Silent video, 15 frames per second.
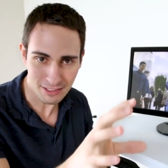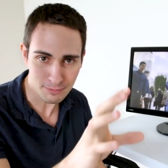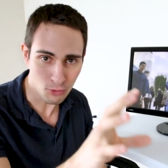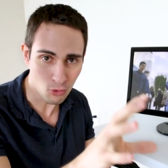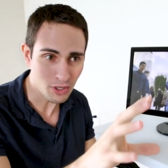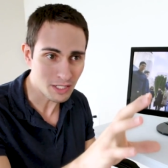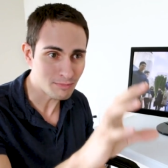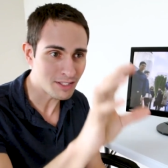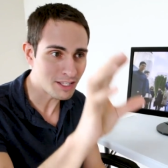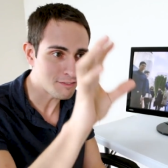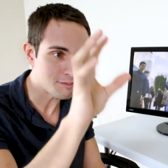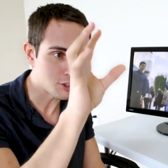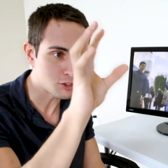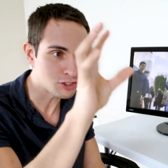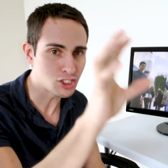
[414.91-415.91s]
this point,
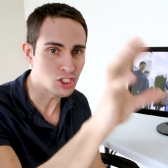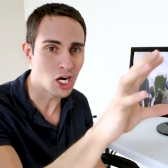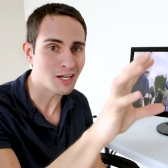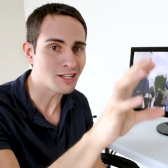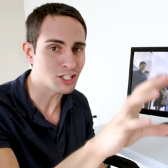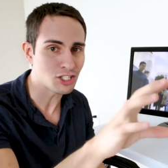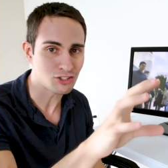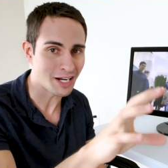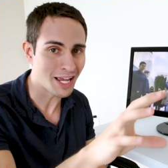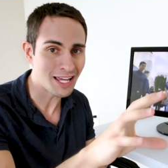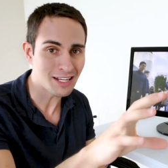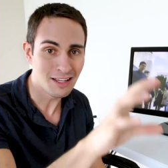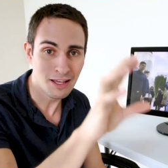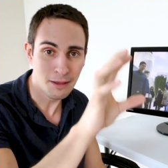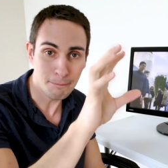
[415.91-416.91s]
if you're nodding your
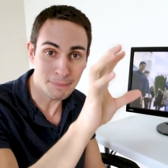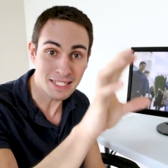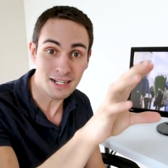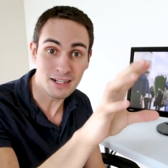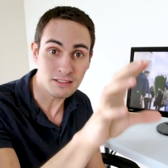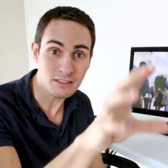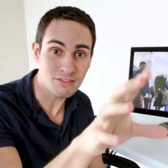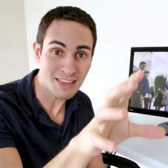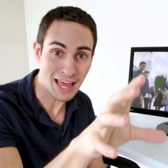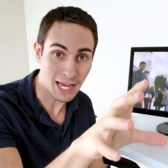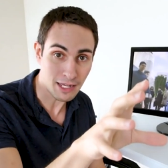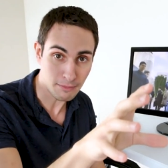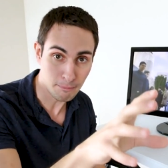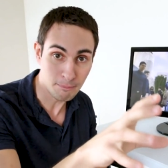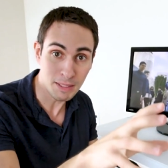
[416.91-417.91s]
head because of
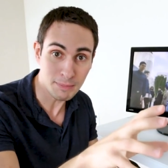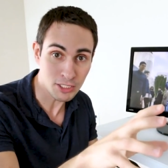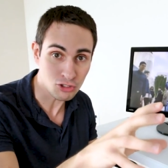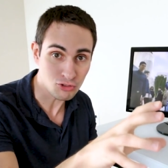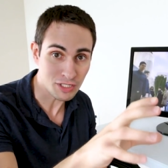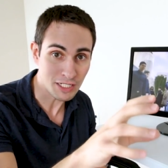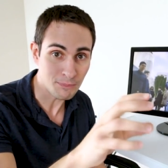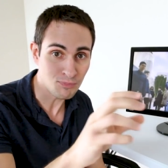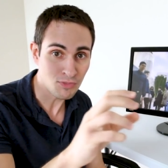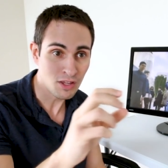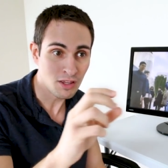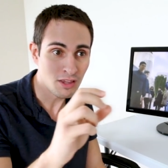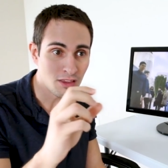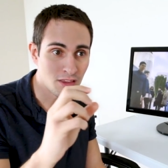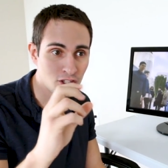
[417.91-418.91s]
that mimicry,
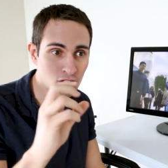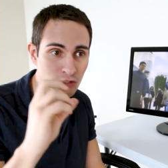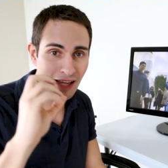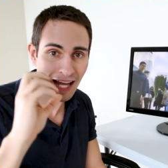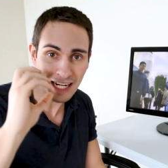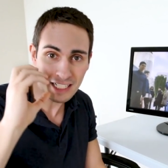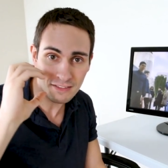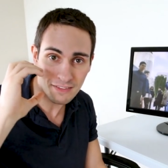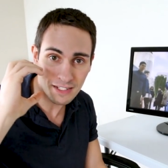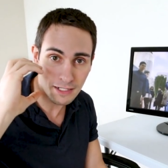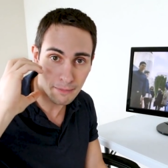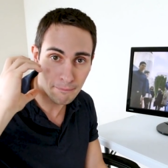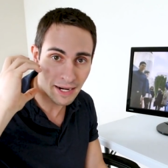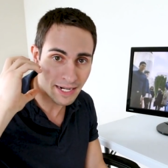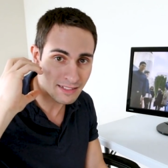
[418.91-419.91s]
you'll activate
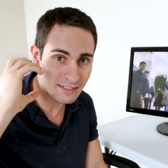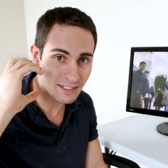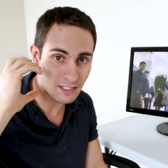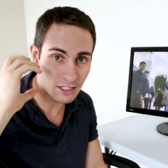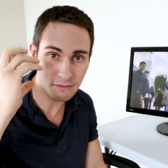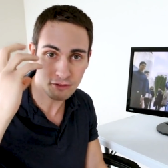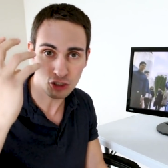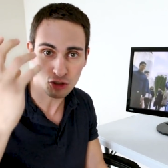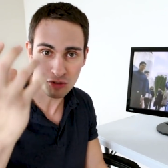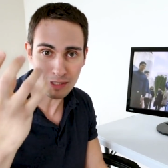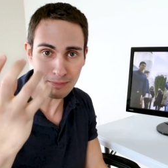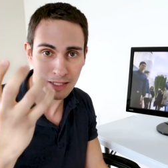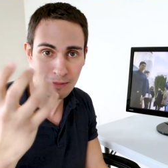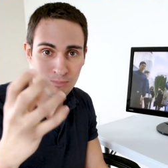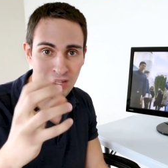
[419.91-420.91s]
a mindset of
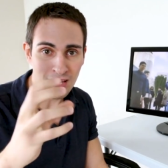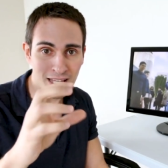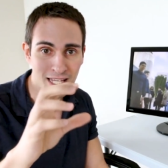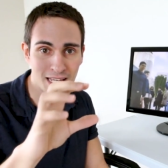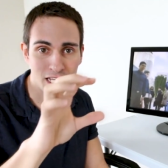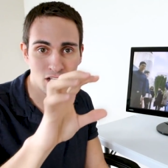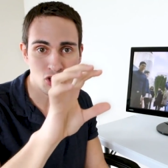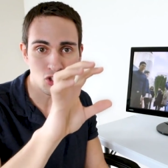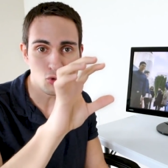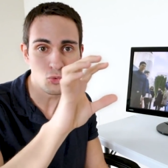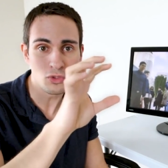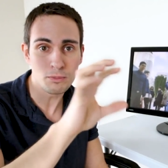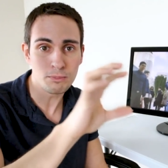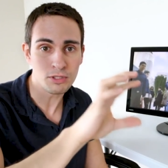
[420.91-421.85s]
agreement and you will